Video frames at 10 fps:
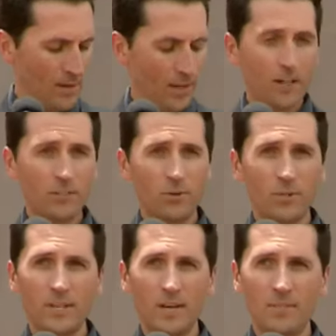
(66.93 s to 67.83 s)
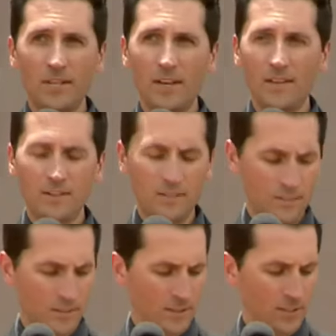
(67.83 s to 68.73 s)
In our short time together,
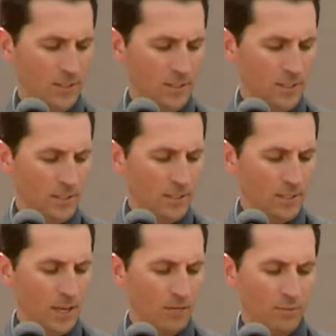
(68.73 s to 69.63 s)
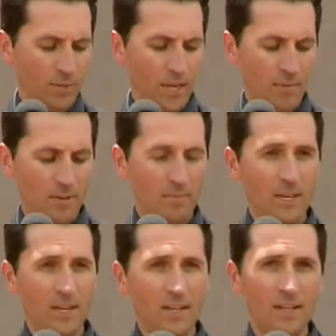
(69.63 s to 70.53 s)
Kelvin became an
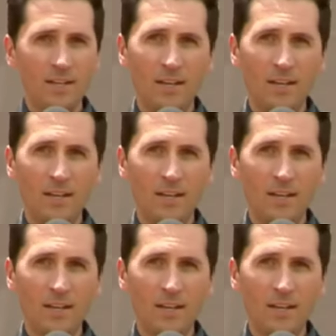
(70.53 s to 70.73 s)
immediate